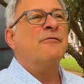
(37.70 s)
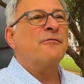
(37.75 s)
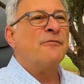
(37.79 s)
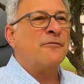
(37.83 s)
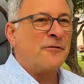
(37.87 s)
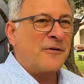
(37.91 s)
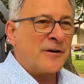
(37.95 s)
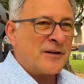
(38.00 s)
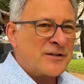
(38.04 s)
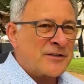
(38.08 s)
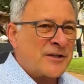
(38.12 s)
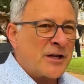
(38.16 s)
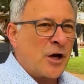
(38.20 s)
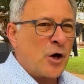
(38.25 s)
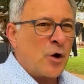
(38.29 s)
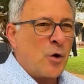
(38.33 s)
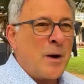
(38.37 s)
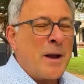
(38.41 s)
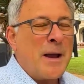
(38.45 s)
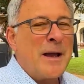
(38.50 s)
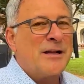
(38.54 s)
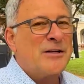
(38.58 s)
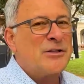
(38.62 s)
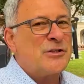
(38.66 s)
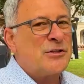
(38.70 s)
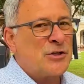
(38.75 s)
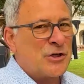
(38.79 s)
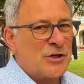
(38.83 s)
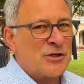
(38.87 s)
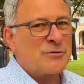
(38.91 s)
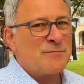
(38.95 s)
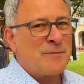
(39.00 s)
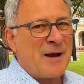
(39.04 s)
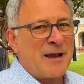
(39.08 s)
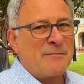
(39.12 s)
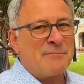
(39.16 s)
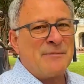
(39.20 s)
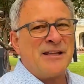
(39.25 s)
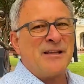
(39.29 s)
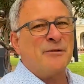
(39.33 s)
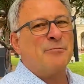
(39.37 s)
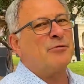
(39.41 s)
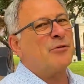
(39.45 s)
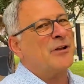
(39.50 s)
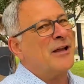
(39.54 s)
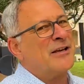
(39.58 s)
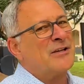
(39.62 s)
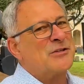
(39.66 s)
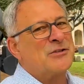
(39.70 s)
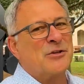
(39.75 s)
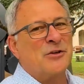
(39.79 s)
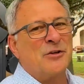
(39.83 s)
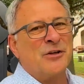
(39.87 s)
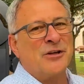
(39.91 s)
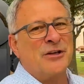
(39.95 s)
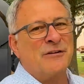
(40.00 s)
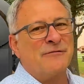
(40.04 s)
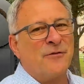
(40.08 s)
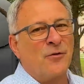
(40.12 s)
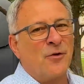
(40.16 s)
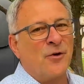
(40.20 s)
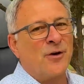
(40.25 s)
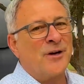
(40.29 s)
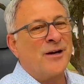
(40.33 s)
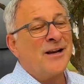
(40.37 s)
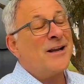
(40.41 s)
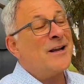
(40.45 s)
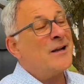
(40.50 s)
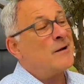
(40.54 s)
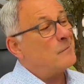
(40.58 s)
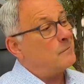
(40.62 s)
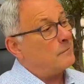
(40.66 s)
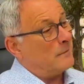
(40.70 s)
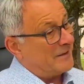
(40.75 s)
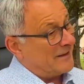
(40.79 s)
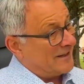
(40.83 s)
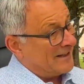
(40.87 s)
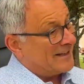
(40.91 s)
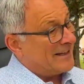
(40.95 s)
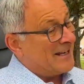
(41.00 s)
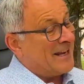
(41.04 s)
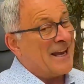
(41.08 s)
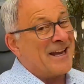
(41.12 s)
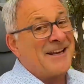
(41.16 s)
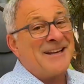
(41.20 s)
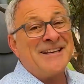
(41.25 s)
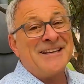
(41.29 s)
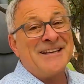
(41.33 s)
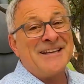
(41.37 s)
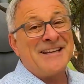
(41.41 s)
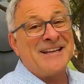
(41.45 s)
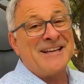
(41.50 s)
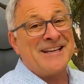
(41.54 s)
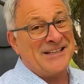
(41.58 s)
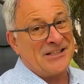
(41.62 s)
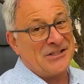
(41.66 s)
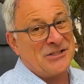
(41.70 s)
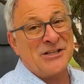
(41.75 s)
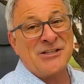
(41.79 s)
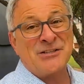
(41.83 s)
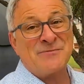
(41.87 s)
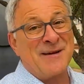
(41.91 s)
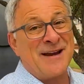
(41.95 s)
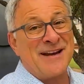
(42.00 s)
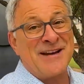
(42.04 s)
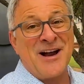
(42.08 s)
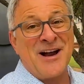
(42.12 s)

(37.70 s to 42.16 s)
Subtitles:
Frisco just might be the place you're looking for, but then again, it just may